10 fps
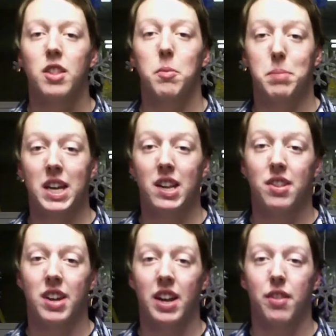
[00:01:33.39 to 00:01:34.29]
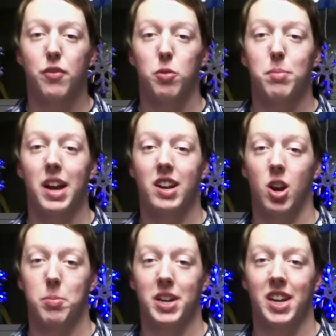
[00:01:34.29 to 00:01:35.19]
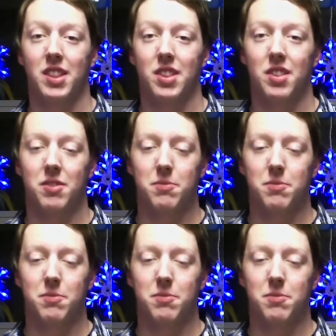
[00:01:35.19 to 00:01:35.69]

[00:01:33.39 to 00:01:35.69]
The B stands for bicarbonates,